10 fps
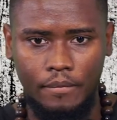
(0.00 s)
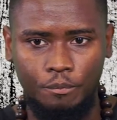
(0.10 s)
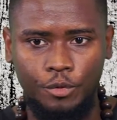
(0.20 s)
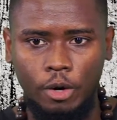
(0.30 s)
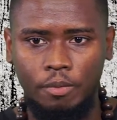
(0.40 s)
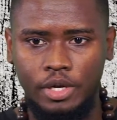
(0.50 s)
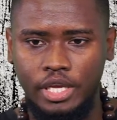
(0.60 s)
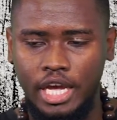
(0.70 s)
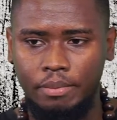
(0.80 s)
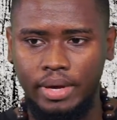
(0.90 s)
probably
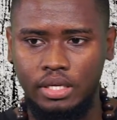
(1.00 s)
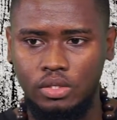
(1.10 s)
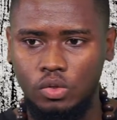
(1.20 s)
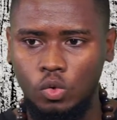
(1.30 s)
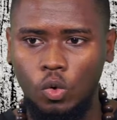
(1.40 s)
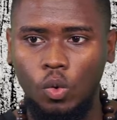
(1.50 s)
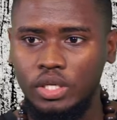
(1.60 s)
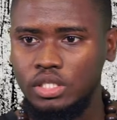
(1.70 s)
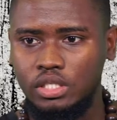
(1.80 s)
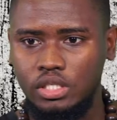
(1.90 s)
I might know
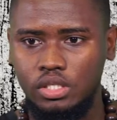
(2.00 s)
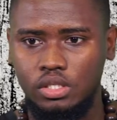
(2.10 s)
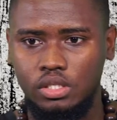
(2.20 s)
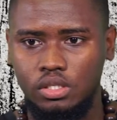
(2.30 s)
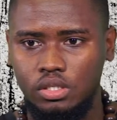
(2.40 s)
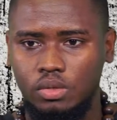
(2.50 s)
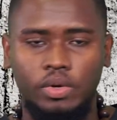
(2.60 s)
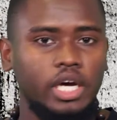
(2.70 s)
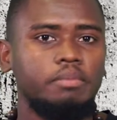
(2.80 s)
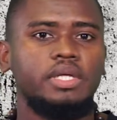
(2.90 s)
what it is when
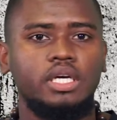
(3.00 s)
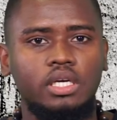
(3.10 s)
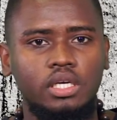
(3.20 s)
I'm there.